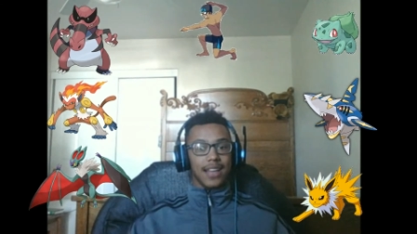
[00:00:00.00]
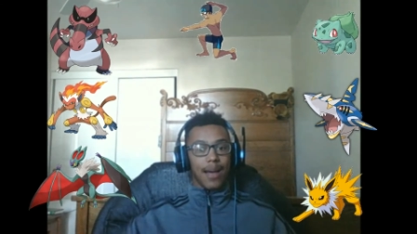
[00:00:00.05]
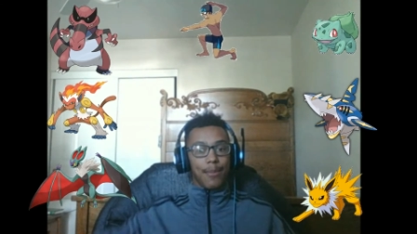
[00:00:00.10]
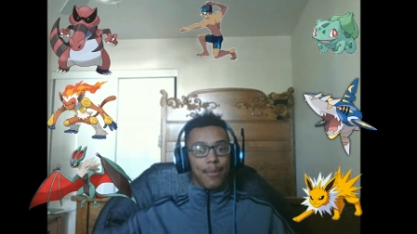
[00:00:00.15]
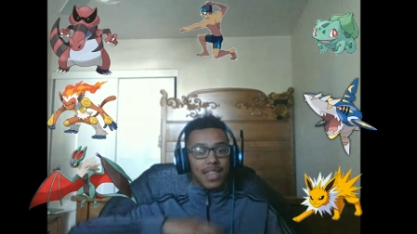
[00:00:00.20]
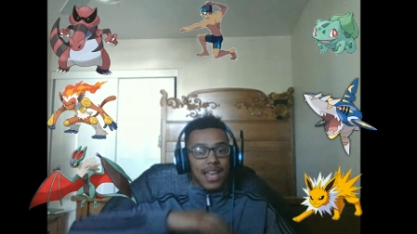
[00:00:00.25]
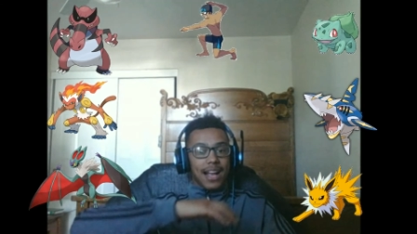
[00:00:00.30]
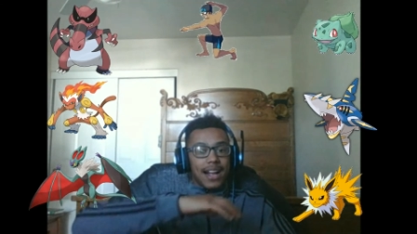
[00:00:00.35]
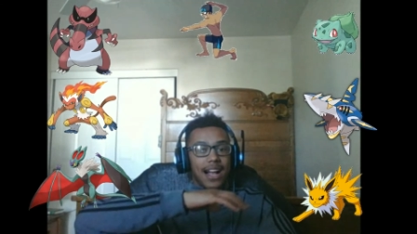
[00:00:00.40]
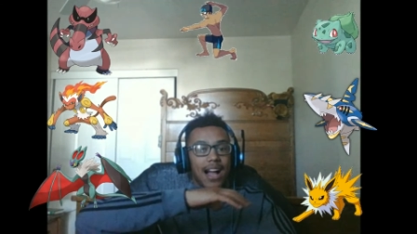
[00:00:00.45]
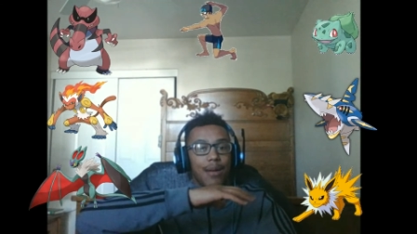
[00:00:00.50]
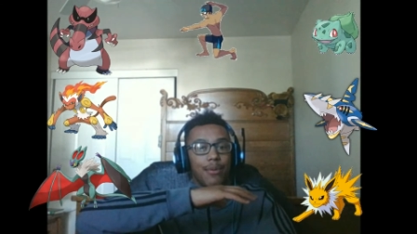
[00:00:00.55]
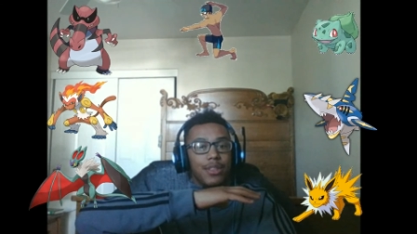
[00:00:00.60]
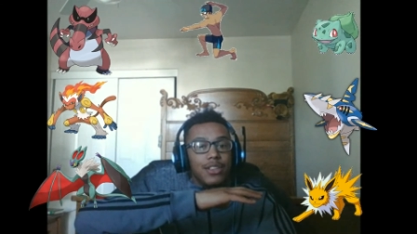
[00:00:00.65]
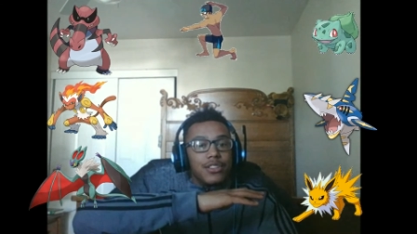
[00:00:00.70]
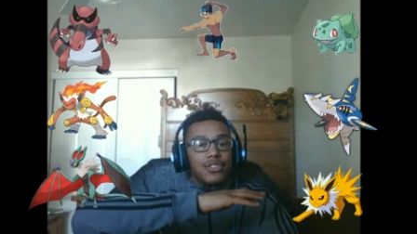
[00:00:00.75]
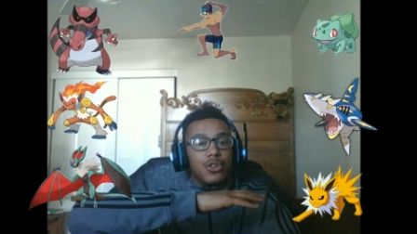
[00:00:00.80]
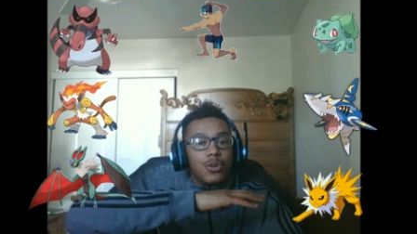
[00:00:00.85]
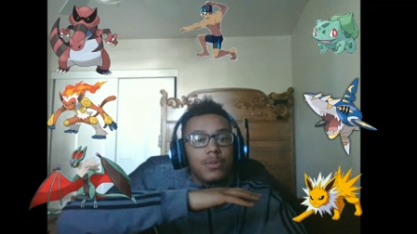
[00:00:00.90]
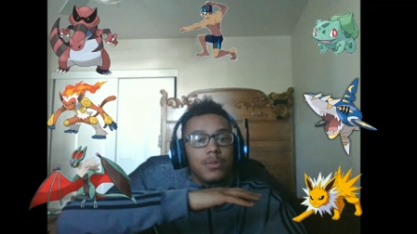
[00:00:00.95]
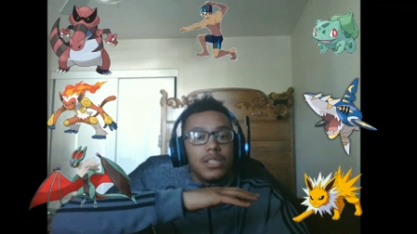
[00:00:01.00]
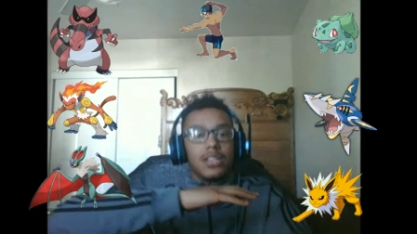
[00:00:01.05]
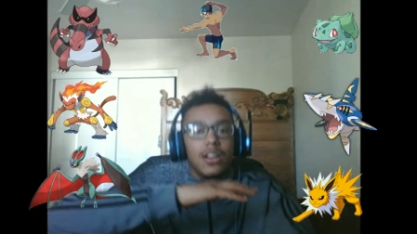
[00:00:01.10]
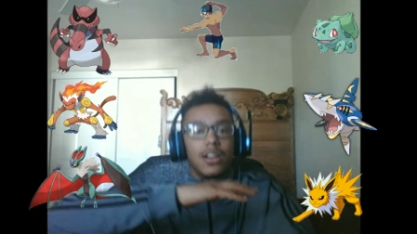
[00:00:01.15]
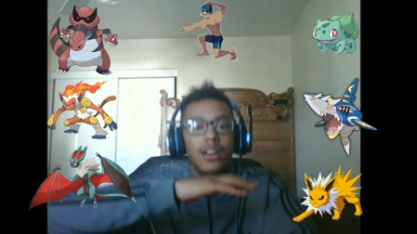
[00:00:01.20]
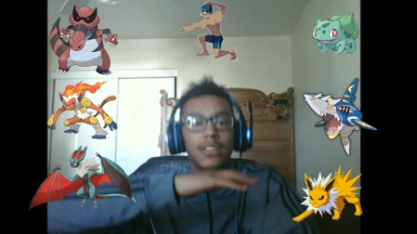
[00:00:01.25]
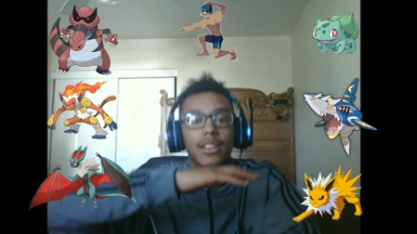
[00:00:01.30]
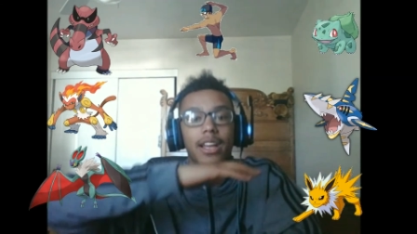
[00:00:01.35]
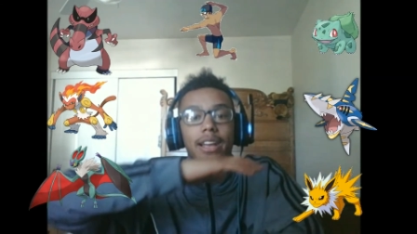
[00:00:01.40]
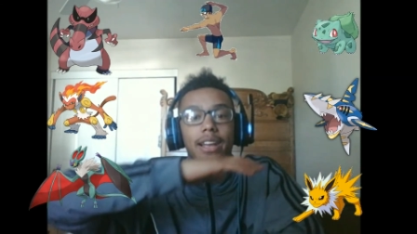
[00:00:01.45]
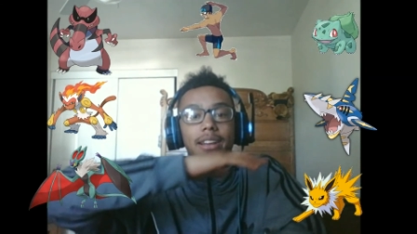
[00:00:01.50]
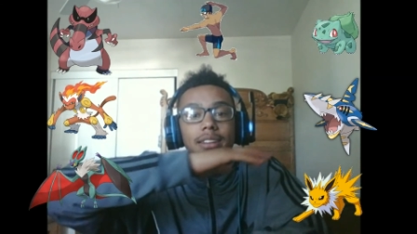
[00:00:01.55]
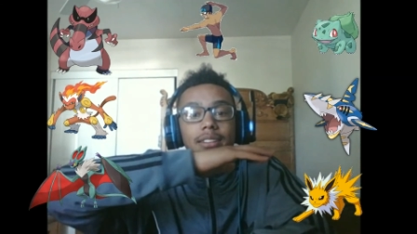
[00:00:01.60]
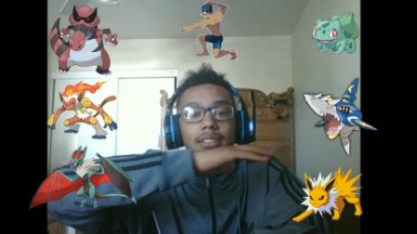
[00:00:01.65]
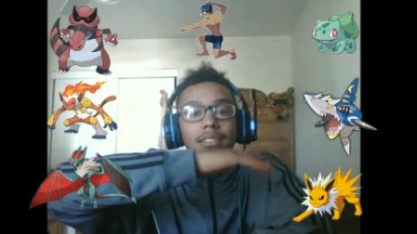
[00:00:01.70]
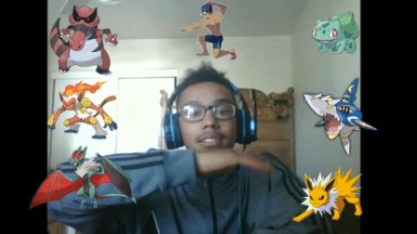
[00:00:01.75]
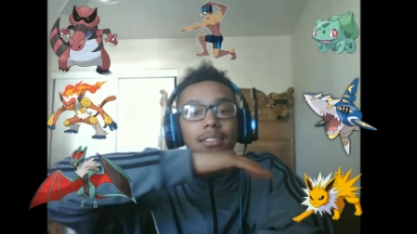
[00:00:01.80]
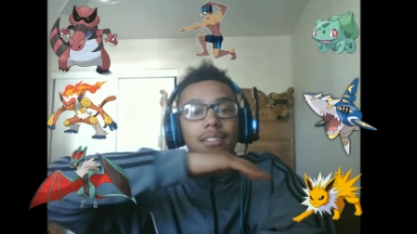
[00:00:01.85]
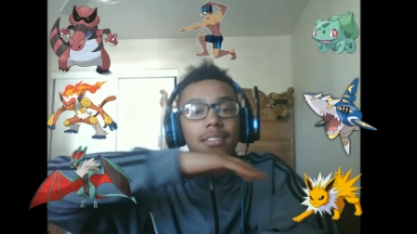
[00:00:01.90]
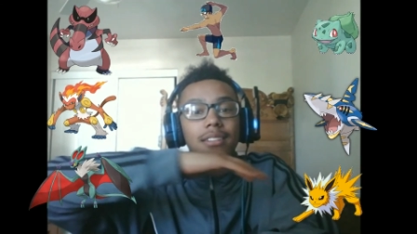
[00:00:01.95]
be that guy with a Jolteon, like,
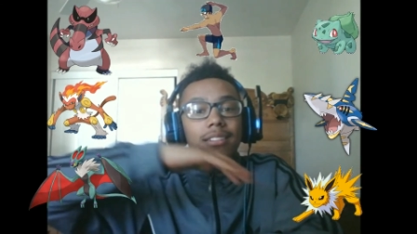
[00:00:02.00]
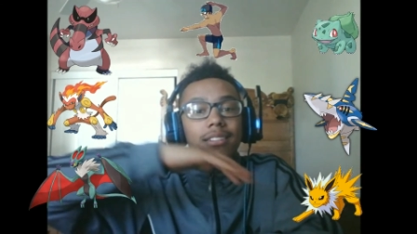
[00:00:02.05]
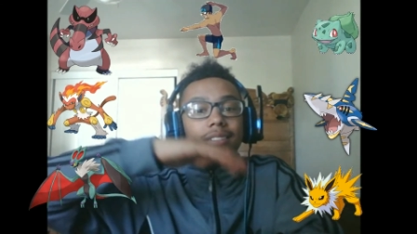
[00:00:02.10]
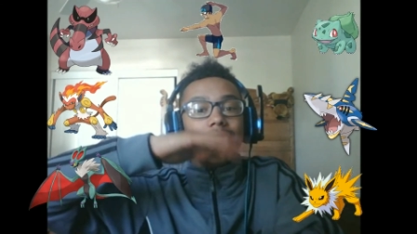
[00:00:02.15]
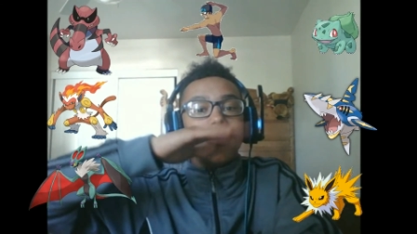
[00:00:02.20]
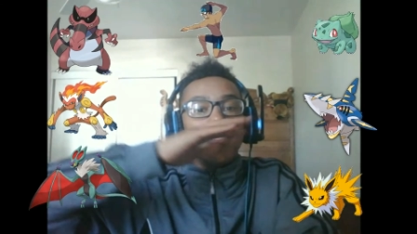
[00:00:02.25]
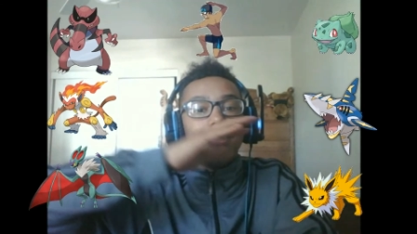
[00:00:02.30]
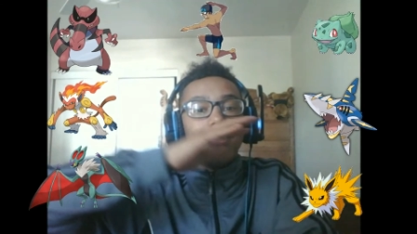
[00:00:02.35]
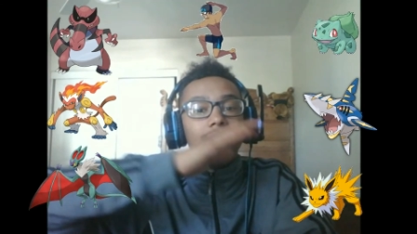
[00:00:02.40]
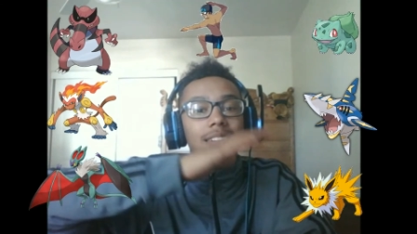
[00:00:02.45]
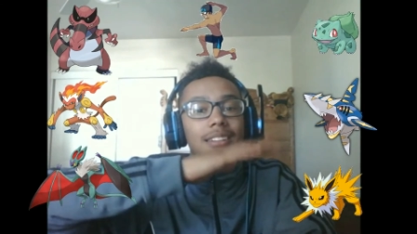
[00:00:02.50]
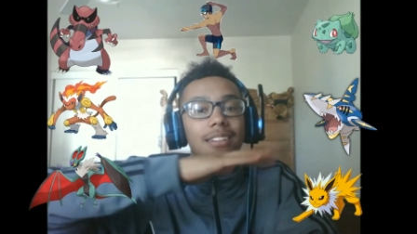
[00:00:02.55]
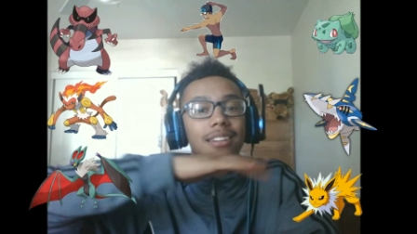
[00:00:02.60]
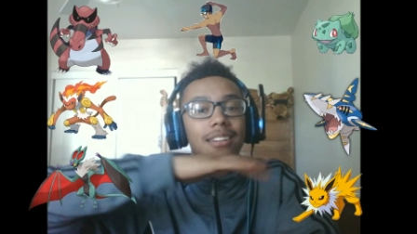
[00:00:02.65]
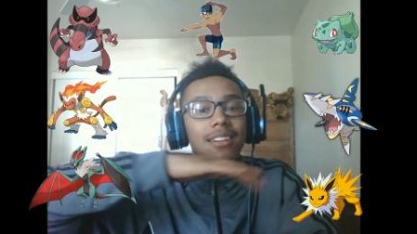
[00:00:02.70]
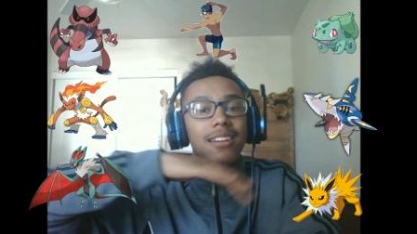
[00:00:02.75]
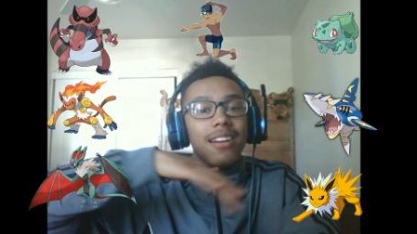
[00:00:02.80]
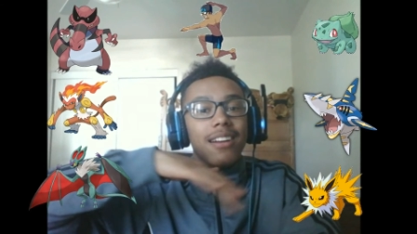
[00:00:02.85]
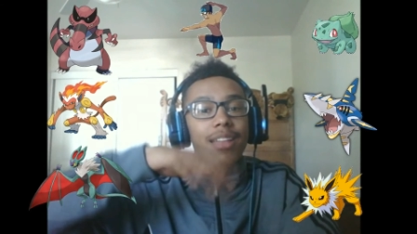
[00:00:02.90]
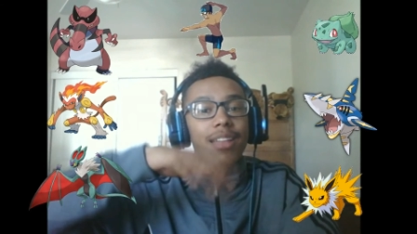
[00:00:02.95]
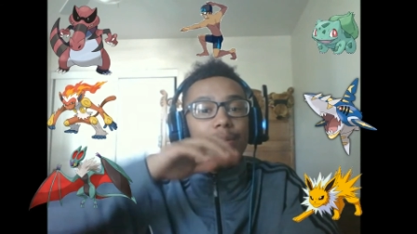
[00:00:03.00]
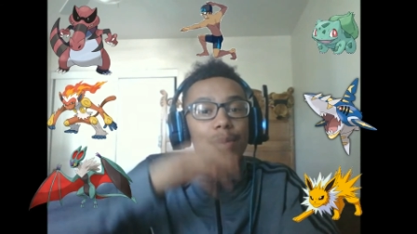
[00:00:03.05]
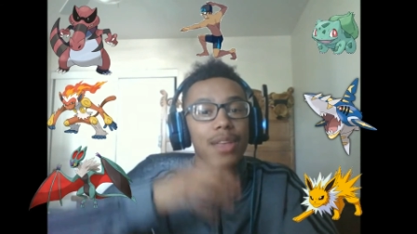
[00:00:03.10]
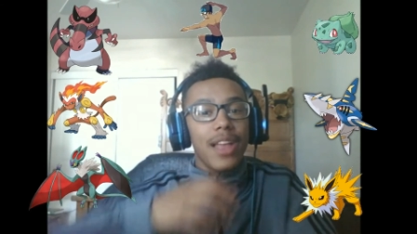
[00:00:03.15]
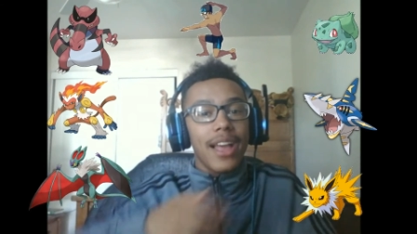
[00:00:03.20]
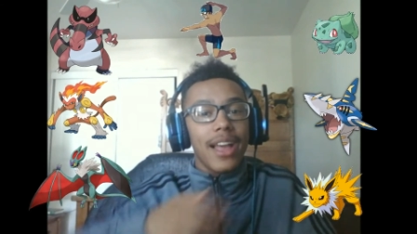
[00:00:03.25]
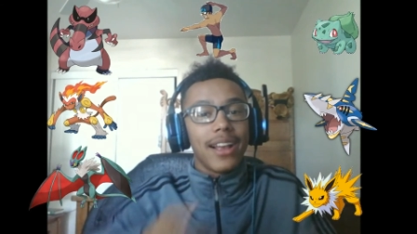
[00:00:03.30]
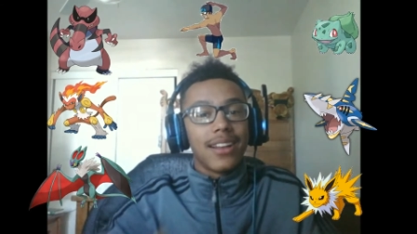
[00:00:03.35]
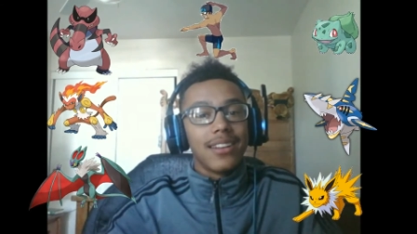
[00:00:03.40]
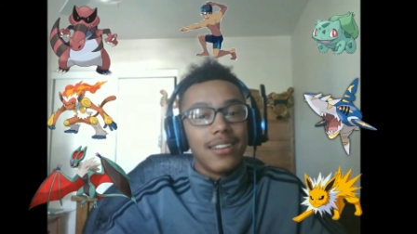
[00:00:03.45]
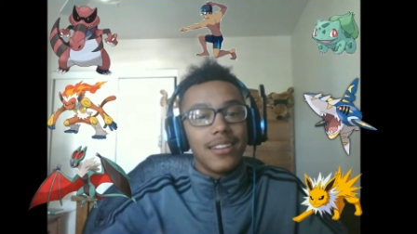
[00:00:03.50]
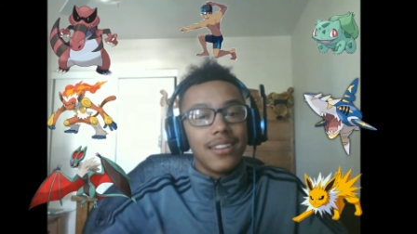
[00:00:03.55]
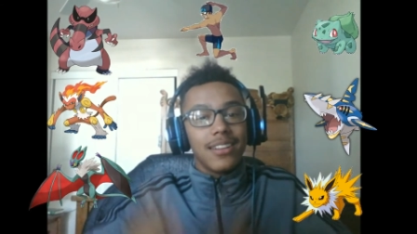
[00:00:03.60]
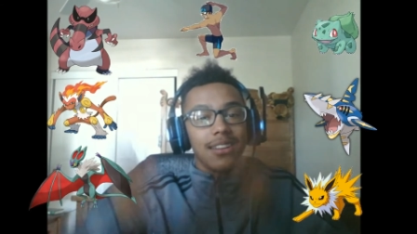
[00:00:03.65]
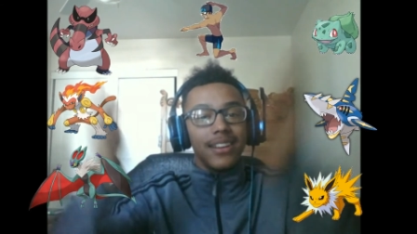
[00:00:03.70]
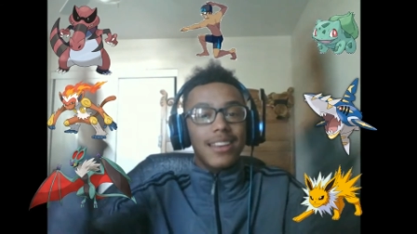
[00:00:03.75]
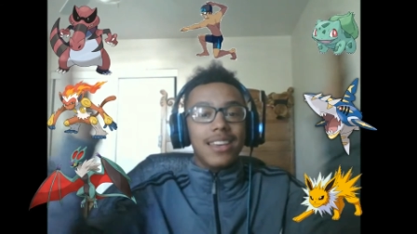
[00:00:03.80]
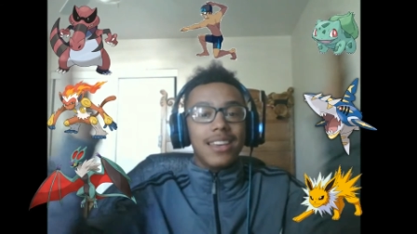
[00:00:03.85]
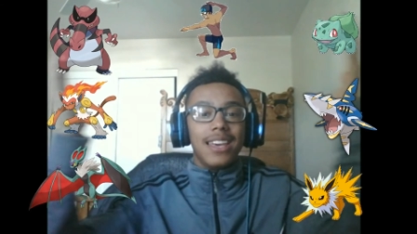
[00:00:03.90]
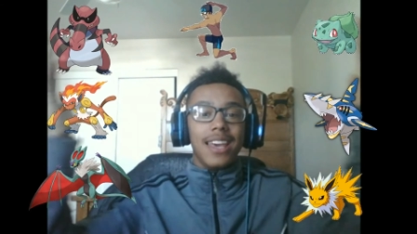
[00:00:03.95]
and be like,
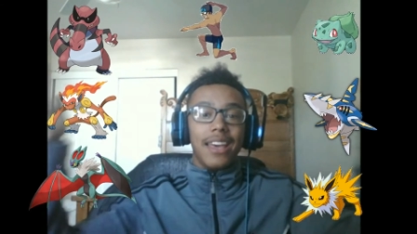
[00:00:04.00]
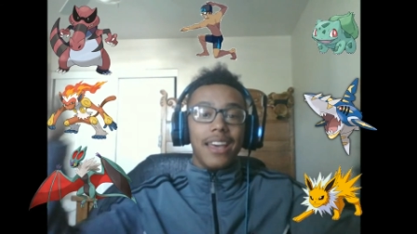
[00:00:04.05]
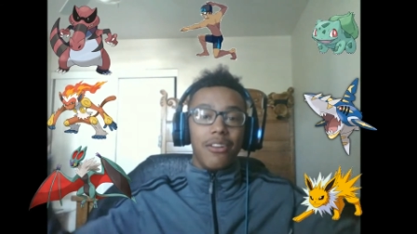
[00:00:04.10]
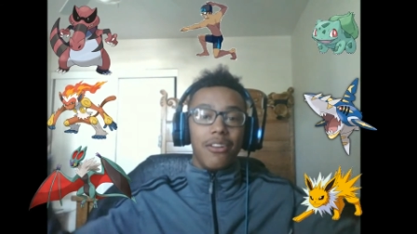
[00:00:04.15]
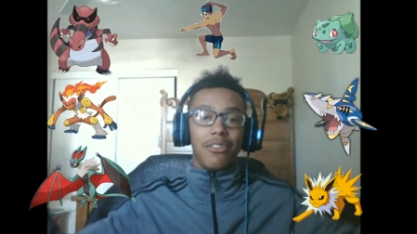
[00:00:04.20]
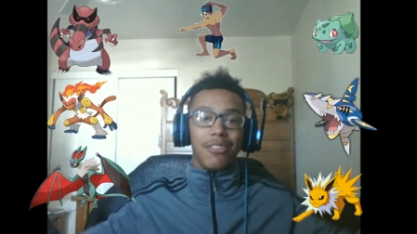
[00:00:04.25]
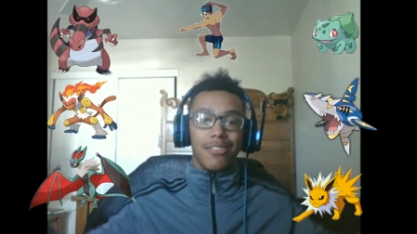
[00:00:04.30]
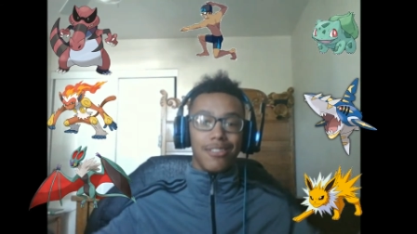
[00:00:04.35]
kill.